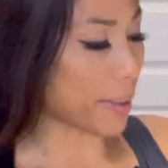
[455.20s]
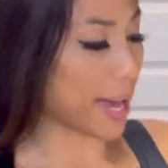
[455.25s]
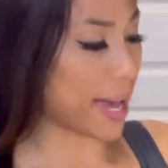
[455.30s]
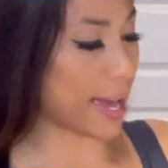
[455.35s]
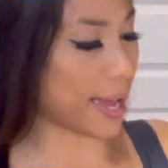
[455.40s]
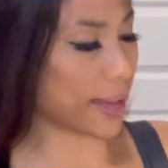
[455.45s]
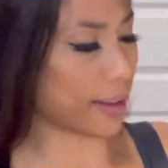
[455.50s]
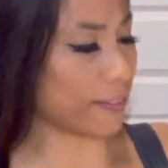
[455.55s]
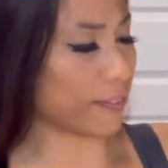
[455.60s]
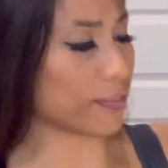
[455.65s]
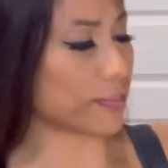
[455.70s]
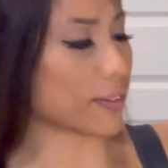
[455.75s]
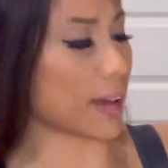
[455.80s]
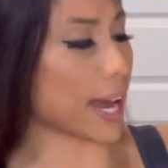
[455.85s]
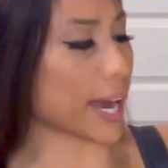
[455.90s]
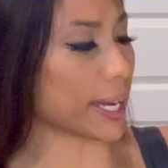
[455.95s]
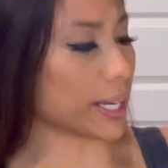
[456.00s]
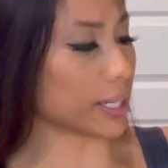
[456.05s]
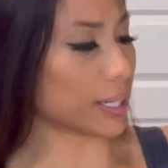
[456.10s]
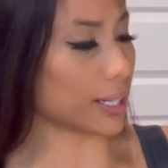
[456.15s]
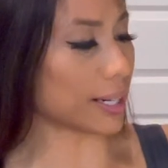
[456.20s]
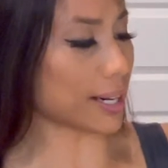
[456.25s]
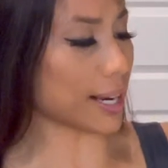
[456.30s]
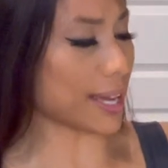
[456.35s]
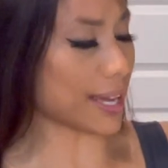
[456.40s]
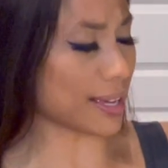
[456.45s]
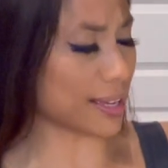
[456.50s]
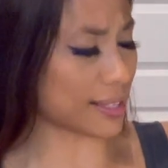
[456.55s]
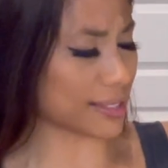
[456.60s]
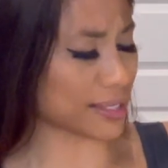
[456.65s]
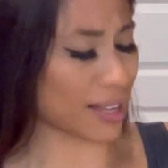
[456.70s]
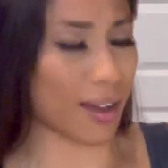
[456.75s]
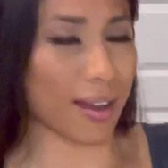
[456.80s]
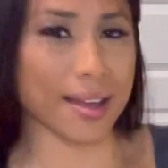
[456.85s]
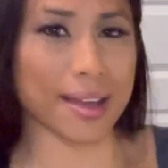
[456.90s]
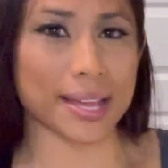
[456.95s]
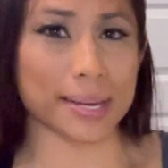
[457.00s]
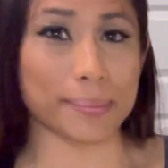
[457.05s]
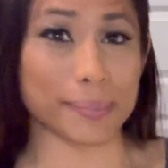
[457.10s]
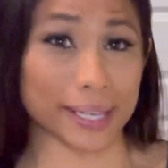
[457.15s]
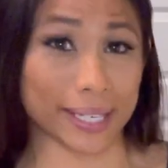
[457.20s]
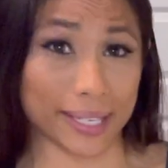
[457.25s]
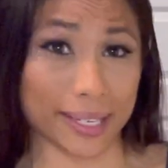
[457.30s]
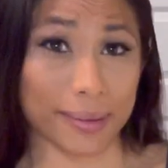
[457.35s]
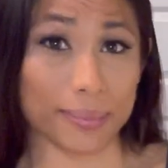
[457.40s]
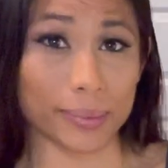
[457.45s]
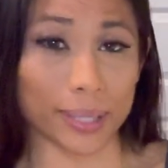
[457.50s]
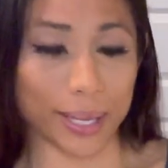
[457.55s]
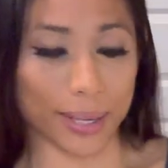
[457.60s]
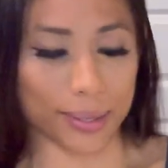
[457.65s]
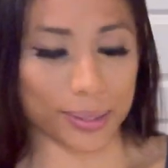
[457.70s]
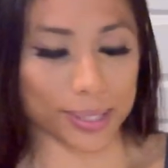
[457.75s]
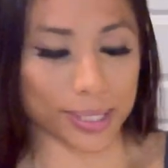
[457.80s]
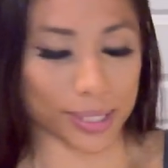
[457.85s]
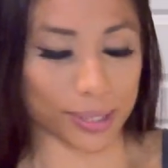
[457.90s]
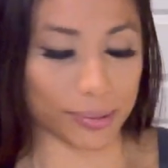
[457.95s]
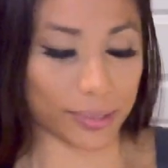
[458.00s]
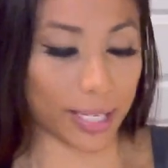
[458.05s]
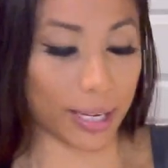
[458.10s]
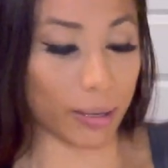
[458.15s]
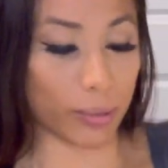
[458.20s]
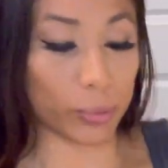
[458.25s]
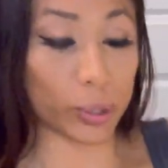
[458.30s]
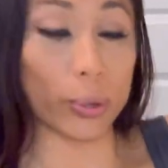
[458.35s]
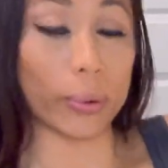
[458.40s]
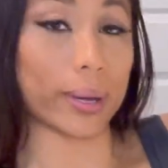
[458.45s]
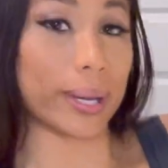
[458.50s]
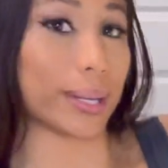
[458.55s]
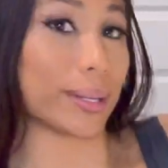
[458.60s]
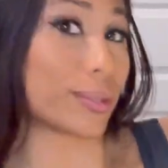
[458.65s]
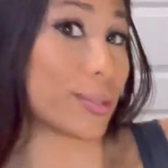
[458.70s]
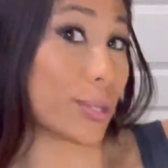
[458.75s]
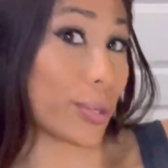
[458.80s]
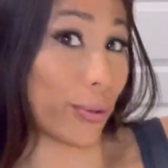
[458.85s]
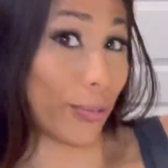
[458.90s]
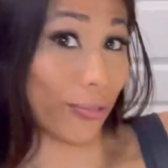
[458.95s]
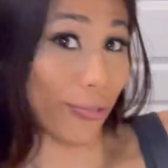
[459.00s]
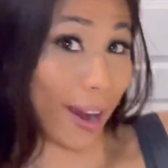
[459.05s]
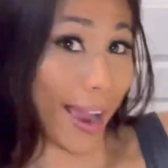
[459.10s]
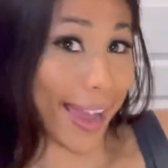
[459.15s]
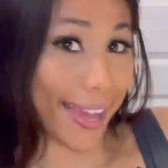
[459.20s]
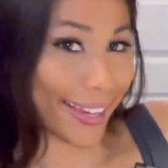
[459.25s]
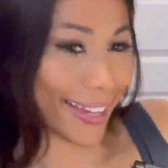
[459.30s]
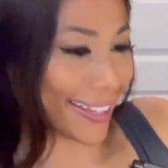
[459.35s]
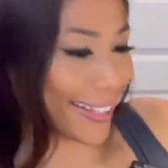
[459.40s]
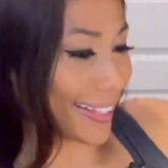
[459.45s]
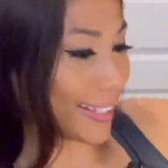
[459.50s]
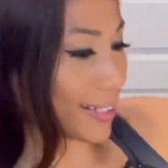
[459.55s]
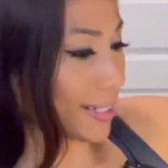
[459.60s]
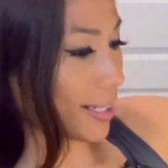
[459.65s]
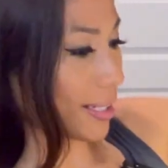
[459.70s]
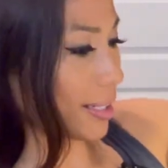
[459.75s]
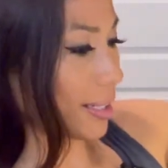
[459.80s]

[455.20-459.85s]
My fire is on medium-low, so now I'm going to fry it.